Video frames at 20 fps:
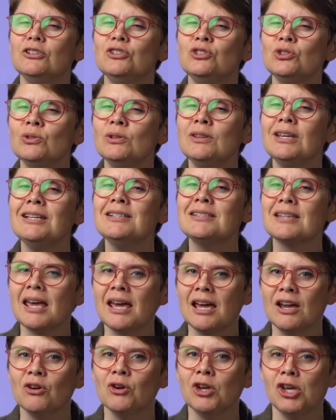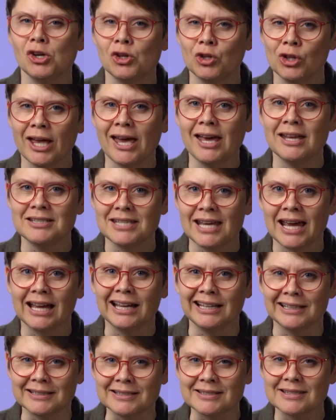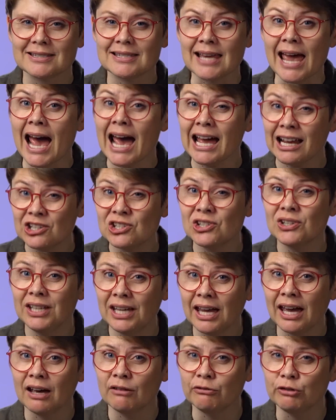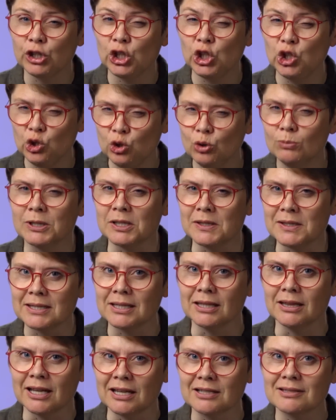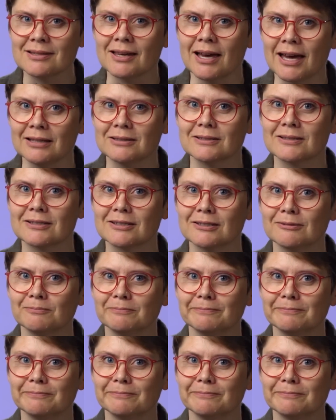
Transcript: do these aerial antagonists actually have humans in their sights?